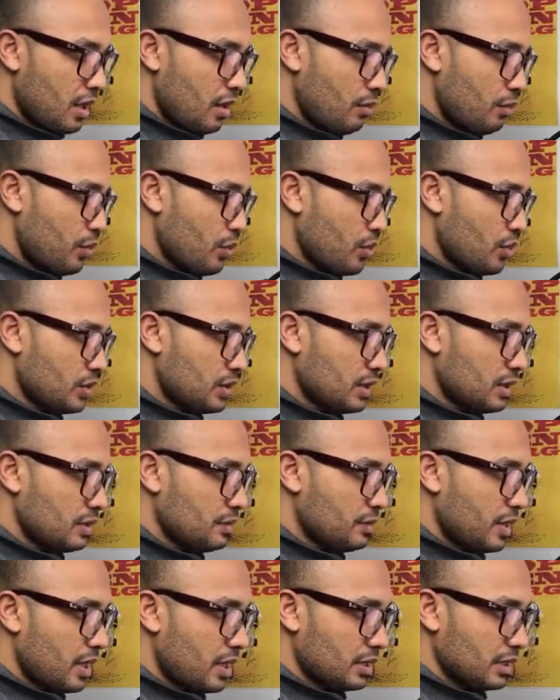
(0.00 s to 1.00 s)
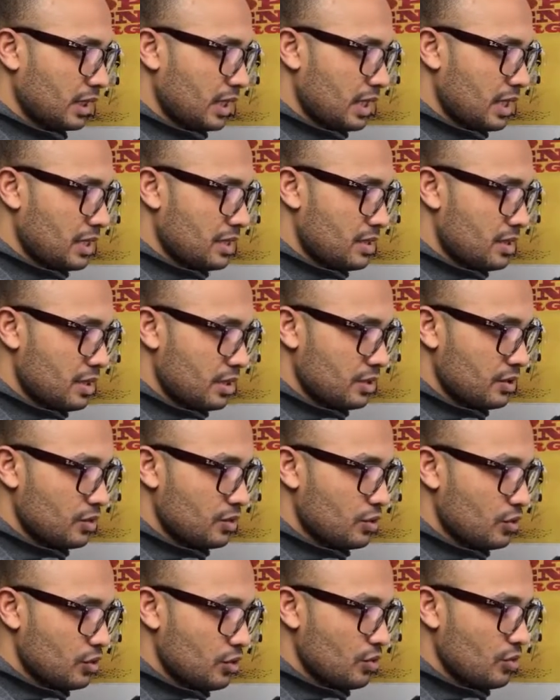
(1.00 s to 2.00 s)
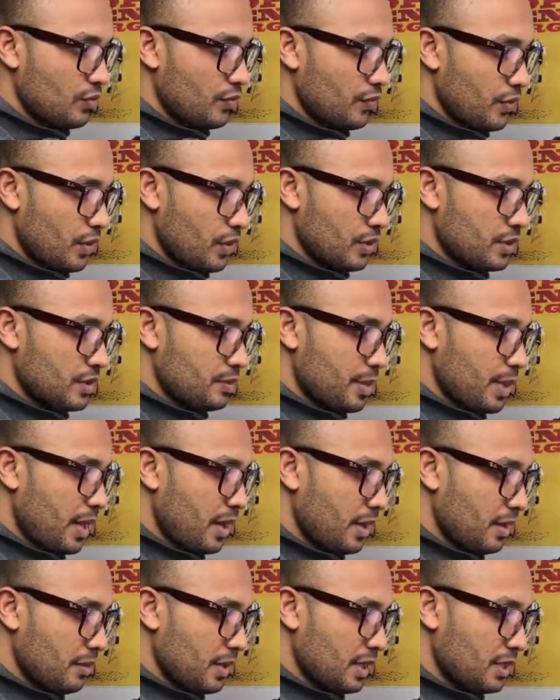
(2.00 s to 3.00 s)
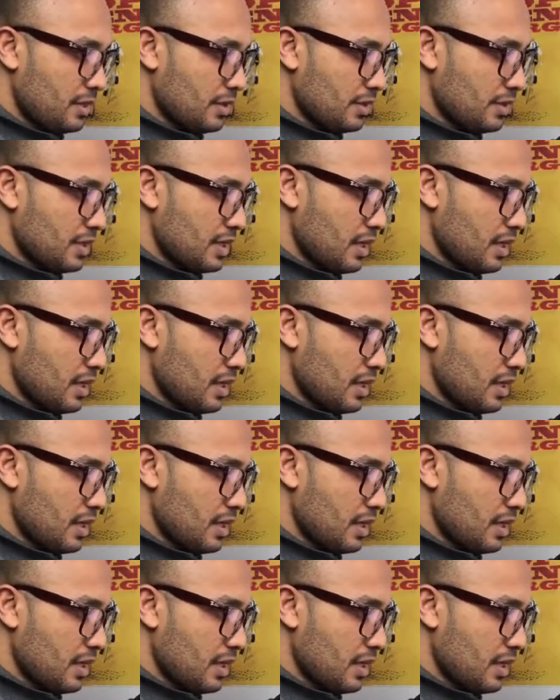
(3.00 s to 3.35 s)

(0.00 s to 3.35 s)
important part is these two first parameters